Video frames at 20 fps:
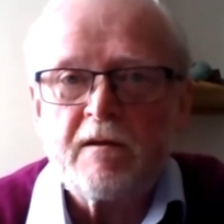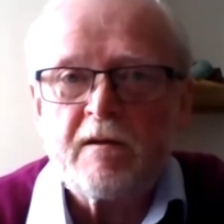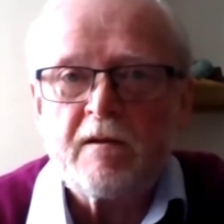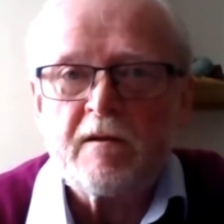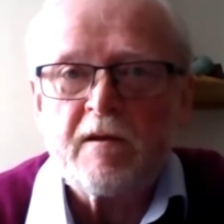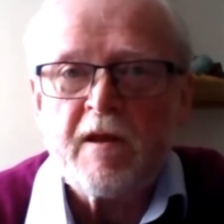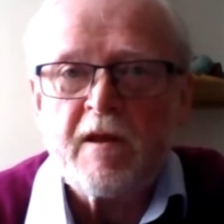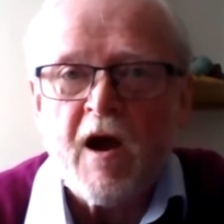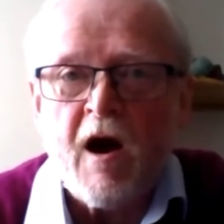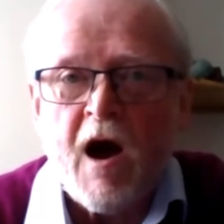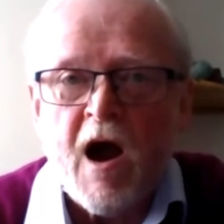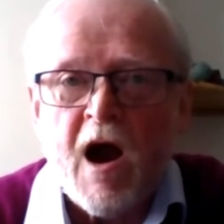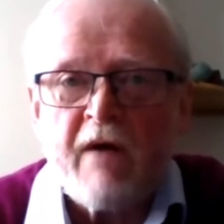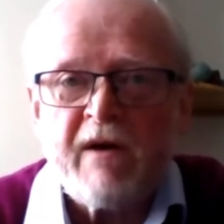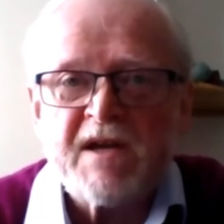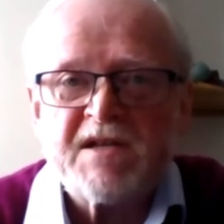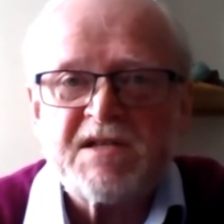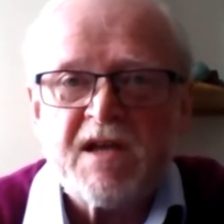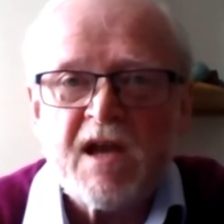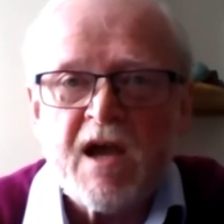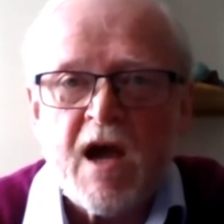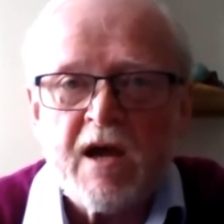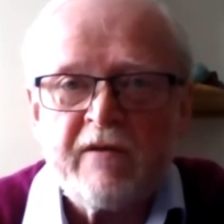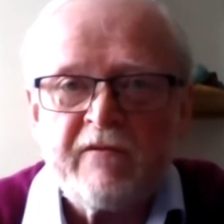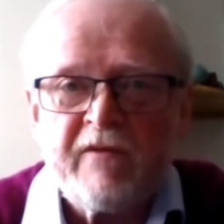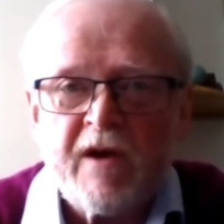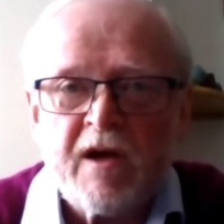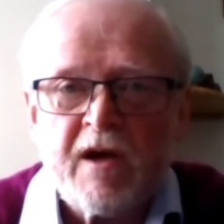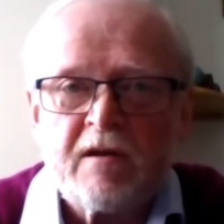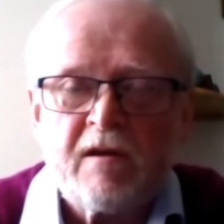IRS gave
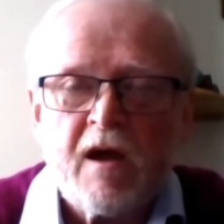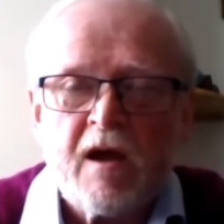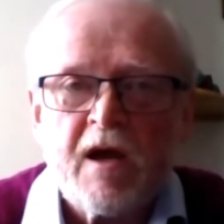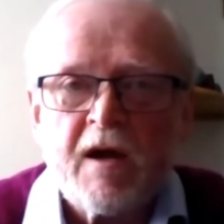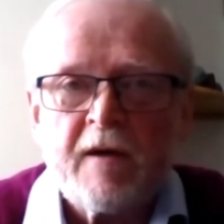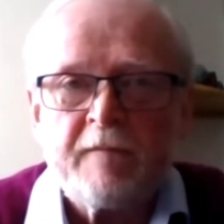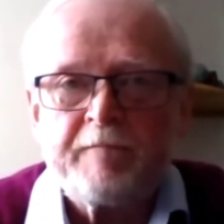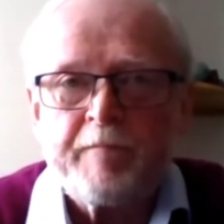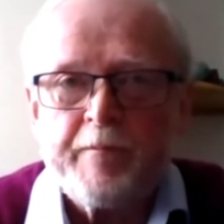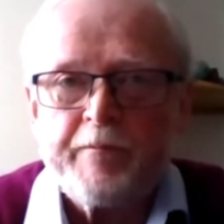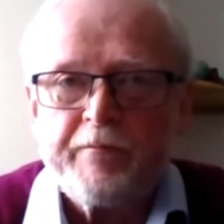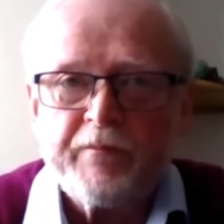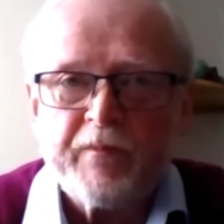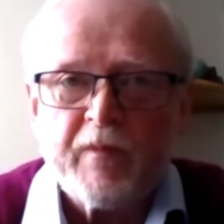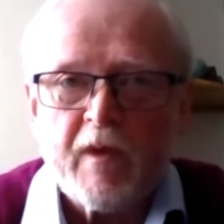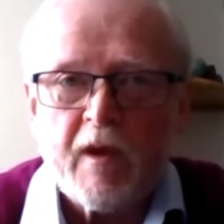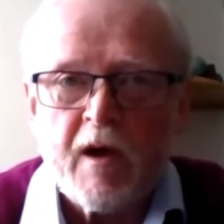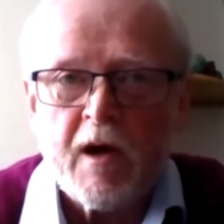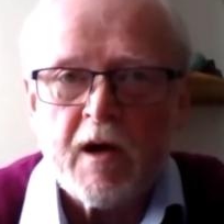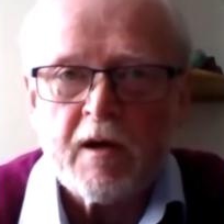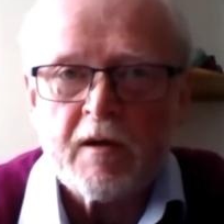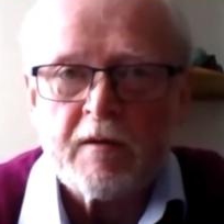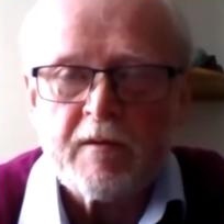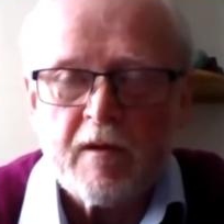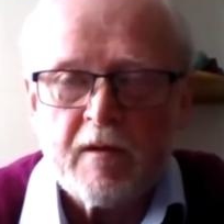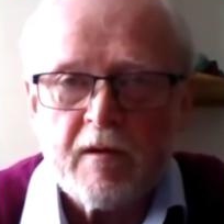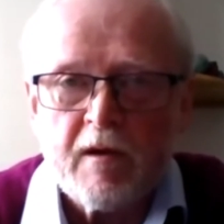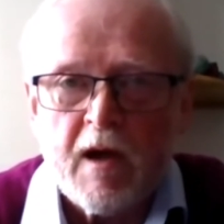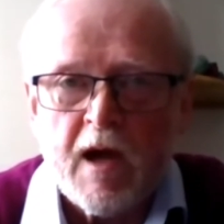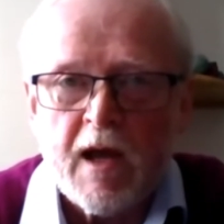a
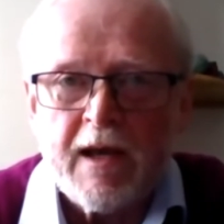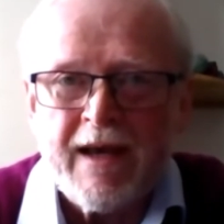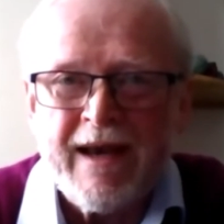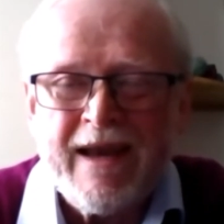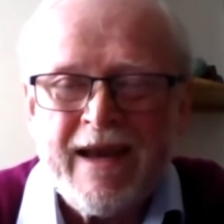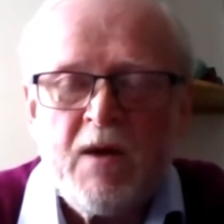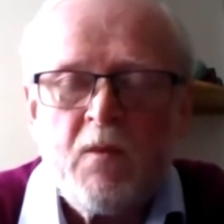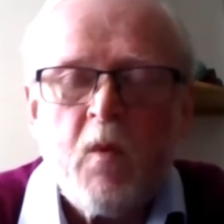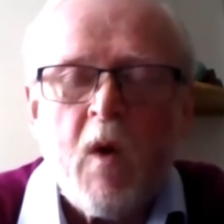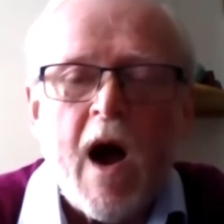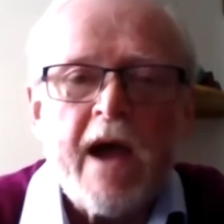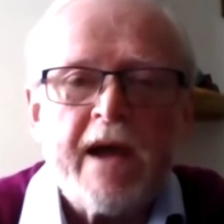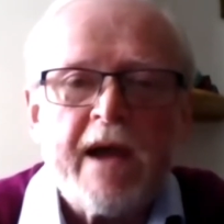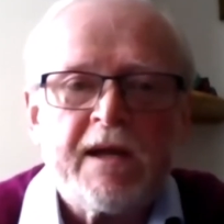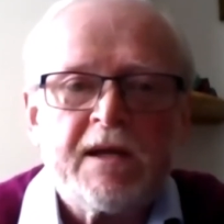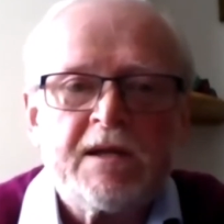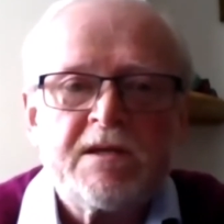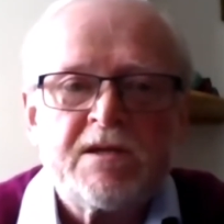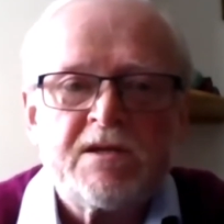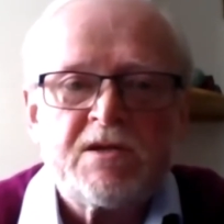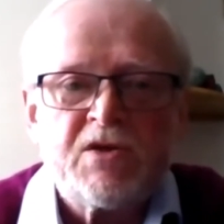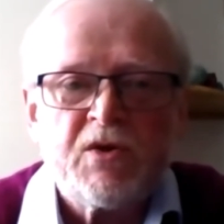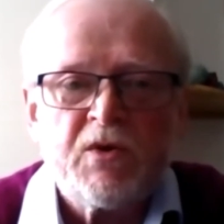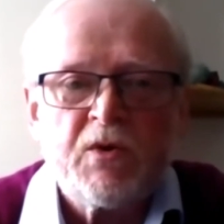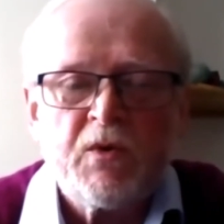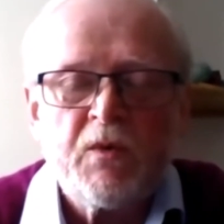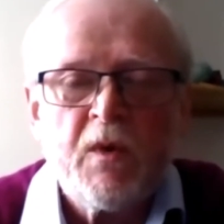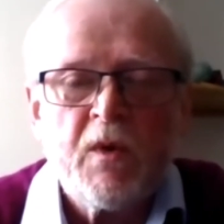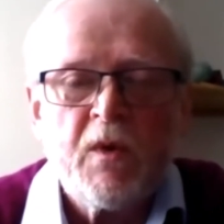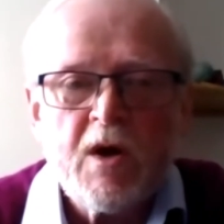leeway
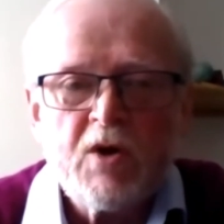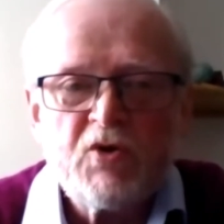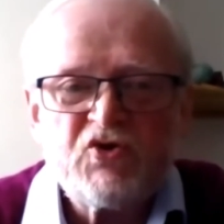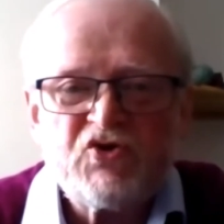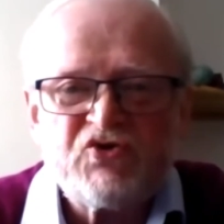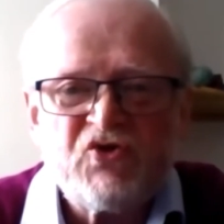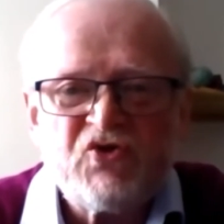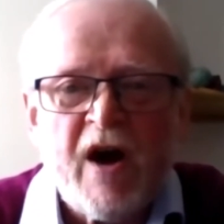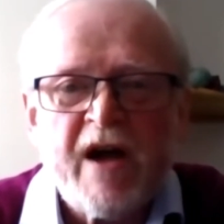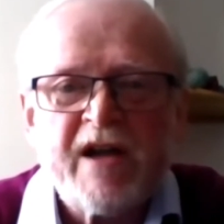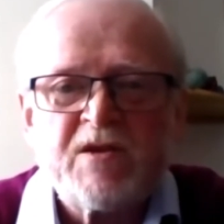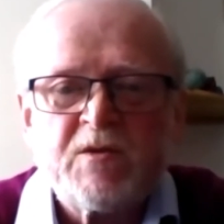to try to